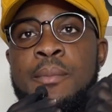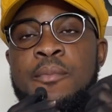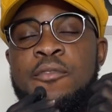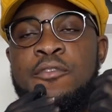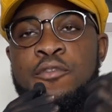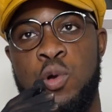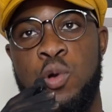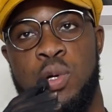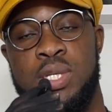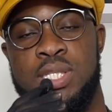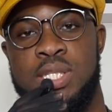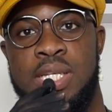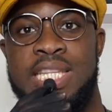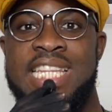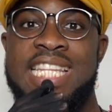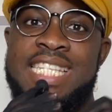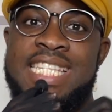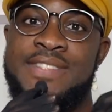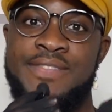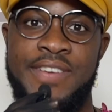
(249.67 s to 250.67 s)
focus on
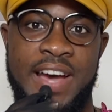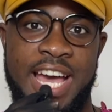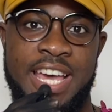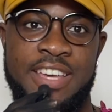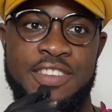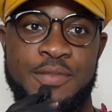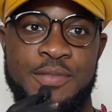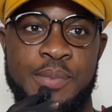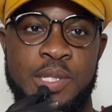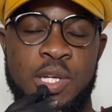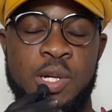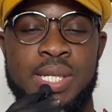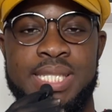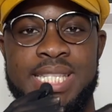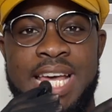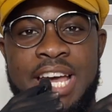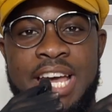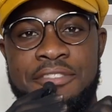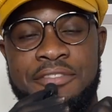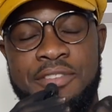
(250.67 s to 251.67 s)
these 5 because
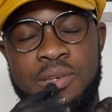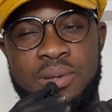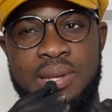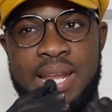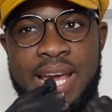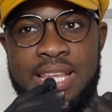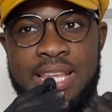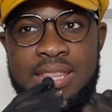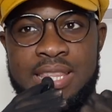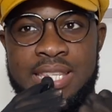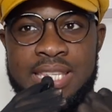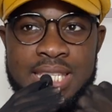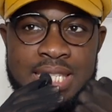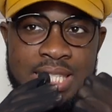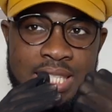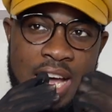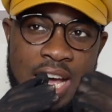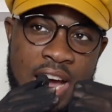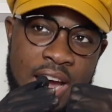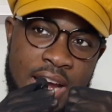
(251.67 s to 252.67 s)
I feel like
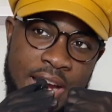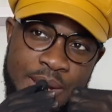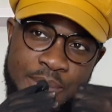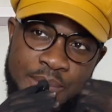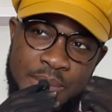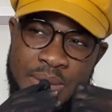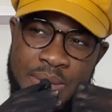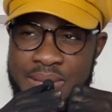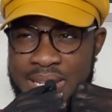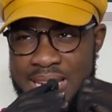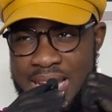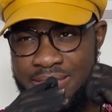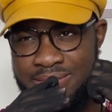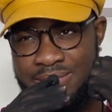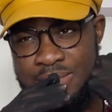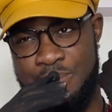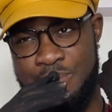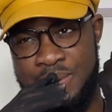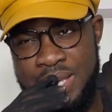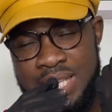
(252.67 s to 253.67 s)
these are maybe like
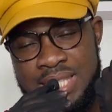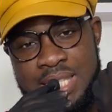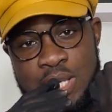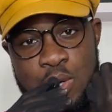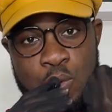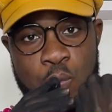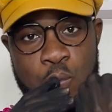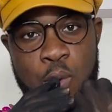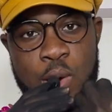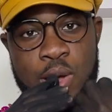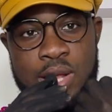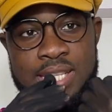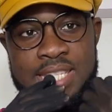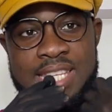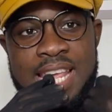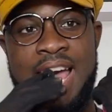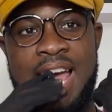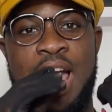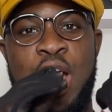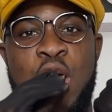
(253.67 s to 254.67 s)
the basic
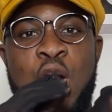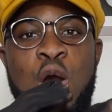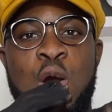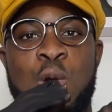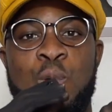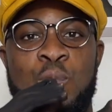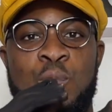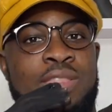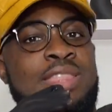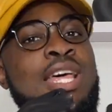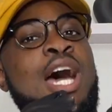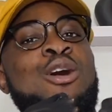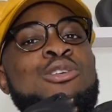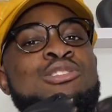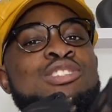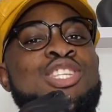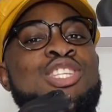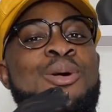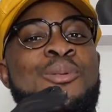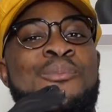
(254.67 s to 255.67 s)
ones
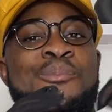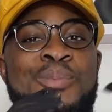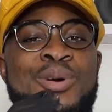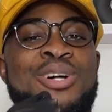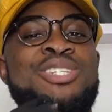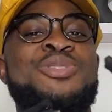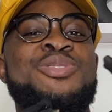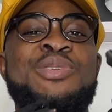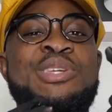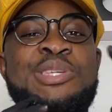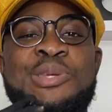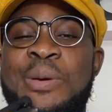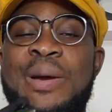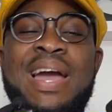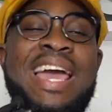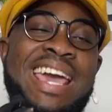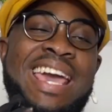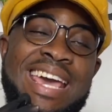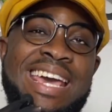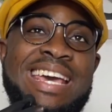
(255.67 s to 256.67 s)
without bothering your
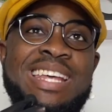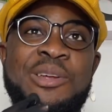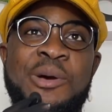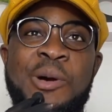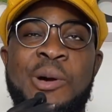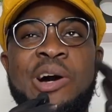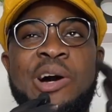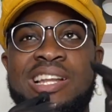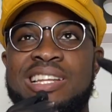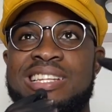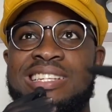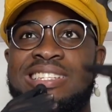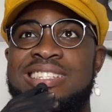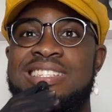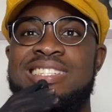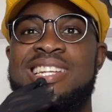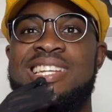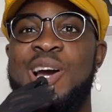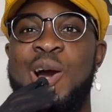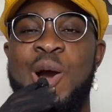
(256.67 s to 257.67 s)
head
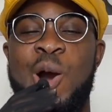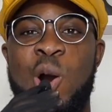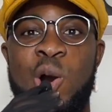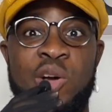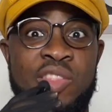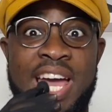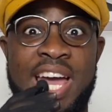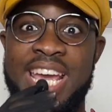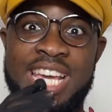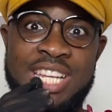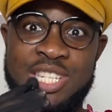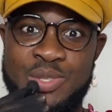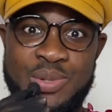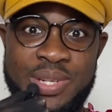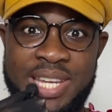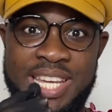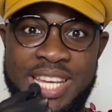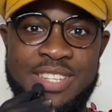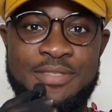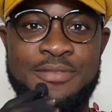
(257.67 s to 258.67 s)
on other
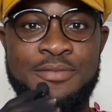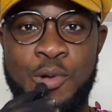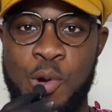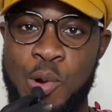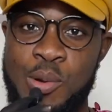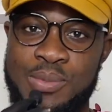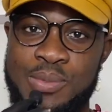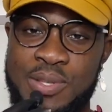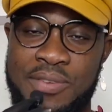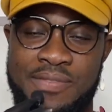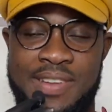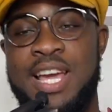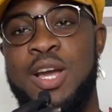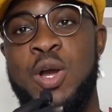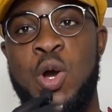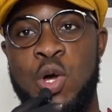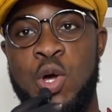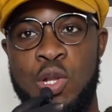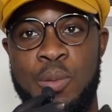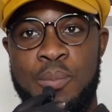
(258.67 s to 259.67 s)
intricate forms of like
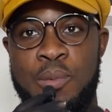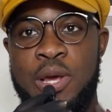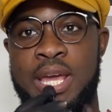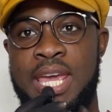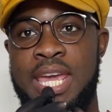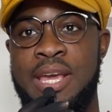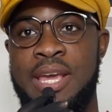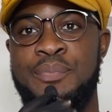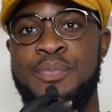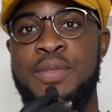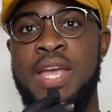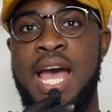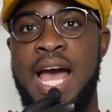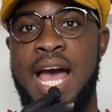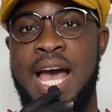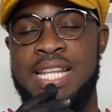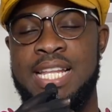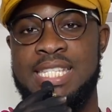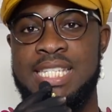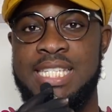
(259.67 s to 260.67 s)
color blocking.
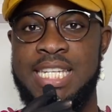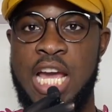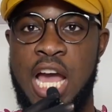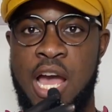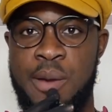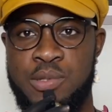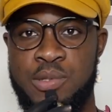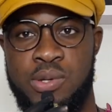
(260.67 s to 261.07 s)
And today I'll be